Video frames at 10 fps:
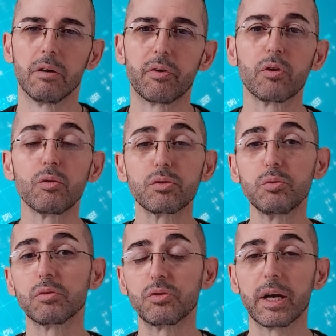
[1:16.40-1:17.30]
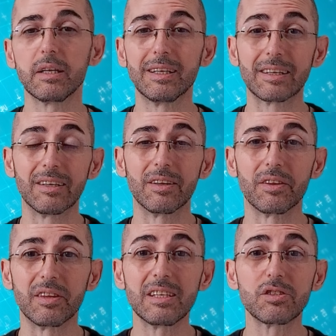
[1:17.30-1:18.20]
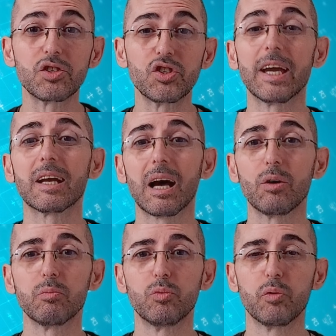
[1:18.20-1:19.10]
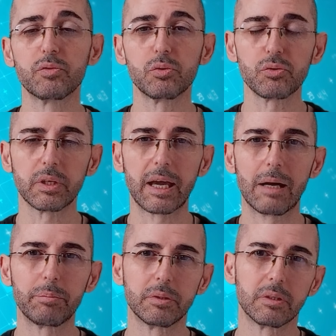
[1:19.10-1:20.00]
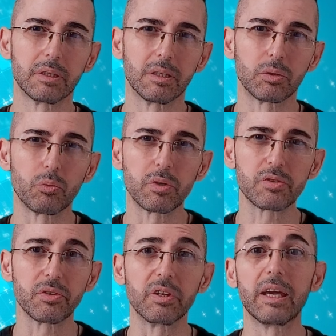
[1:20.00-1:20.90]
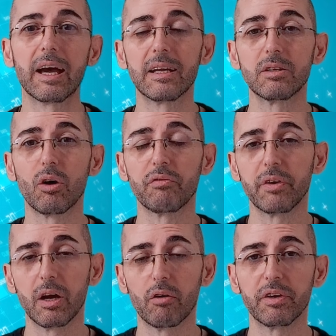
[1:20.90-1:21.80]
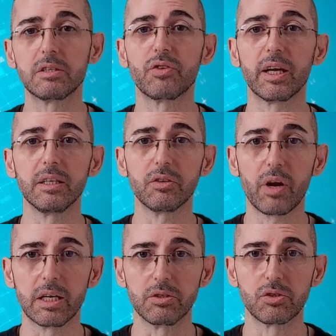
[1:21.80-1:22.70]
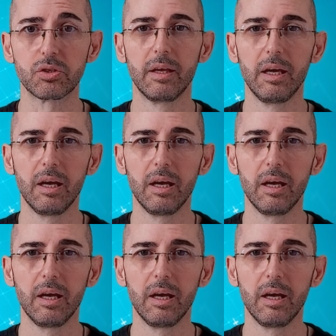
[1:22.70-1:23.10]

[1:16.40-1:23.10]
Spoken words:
For those new to trading, these shakeout moves usually happen towards the end of a trading range.